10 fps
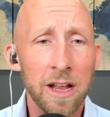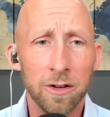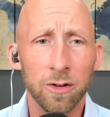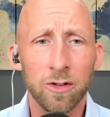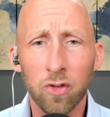
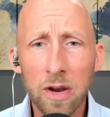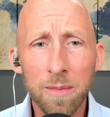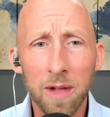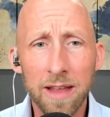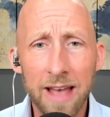So
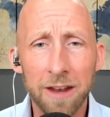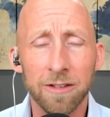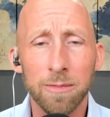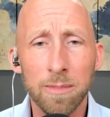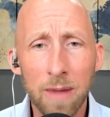streamline that
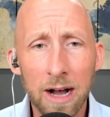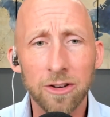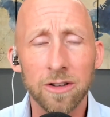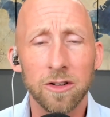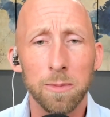as
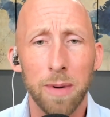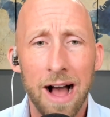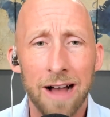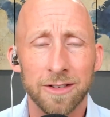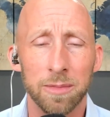much as you
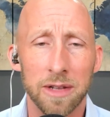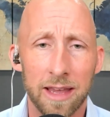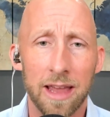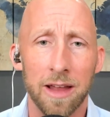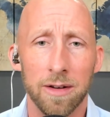possibly
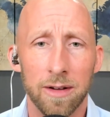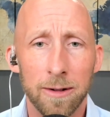can.